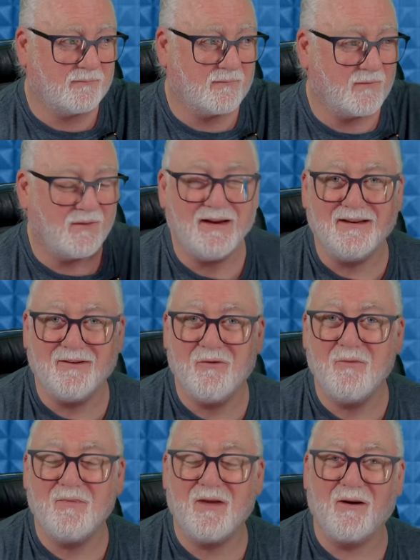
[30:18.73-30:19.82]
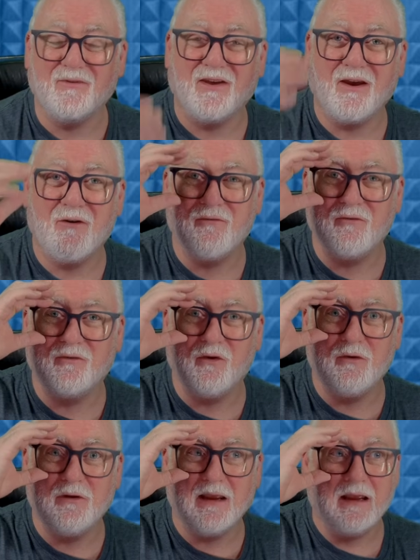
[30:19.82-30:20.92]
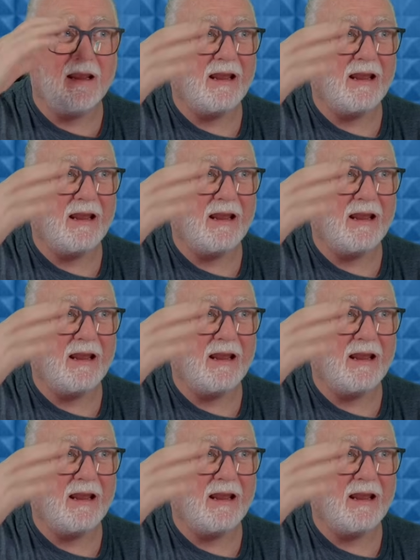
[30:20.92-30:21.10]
Right, hope that was helpful to you.